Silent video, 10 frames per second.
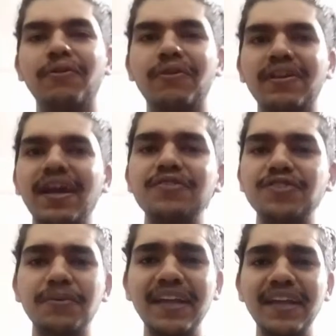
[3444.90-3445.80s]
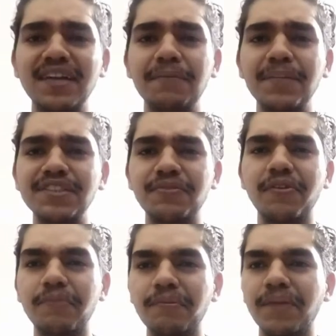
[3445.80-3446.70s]
There are so many examples
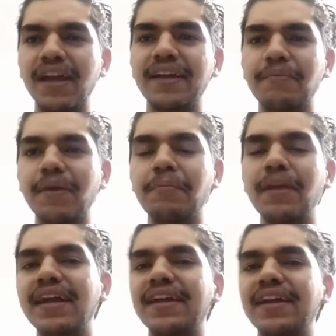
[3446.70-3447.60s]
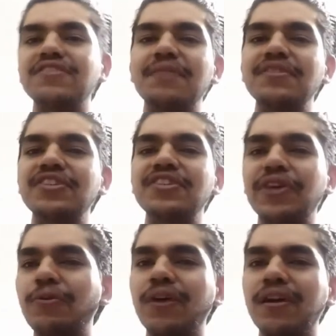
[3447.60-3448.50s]
to get into cybersecurity
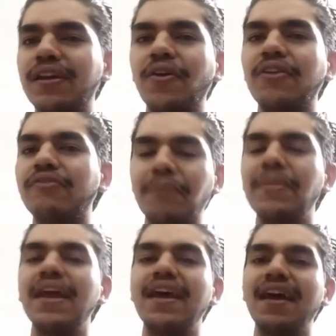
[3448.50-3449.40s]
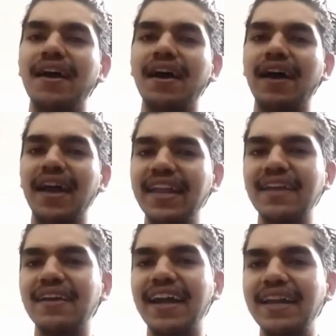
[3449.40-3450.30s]
who are not from
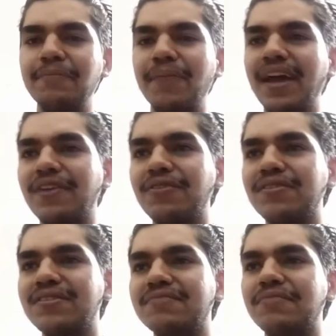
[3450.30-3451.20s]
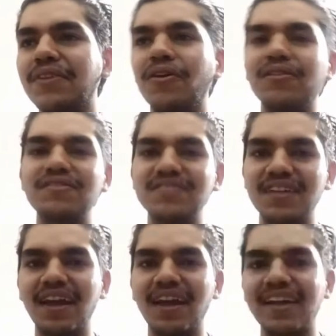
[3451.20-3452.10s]
any IT background, non
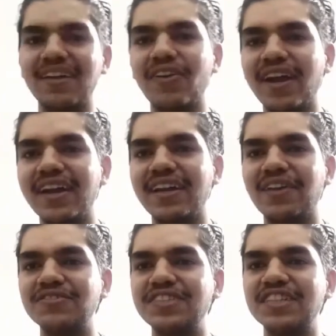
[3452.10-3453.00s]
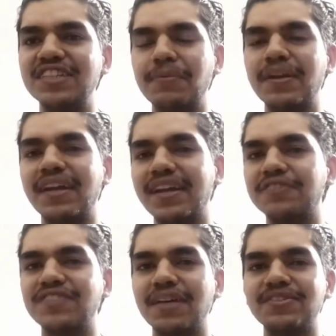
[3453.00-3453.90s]
IT, non CS people get into
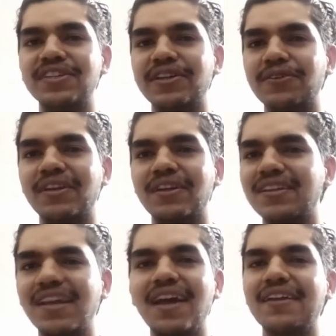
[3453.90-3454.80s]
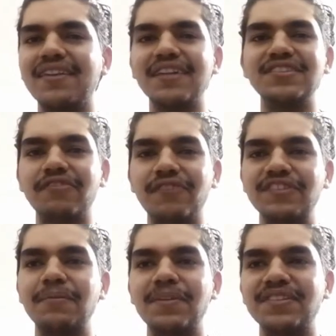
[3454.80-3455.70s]
cybersecurity. There are tons of
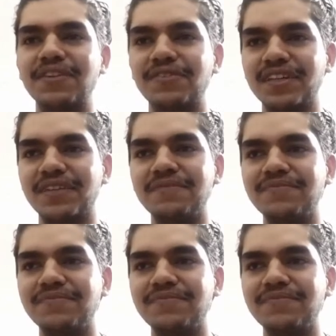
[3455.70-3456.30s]
examples out there.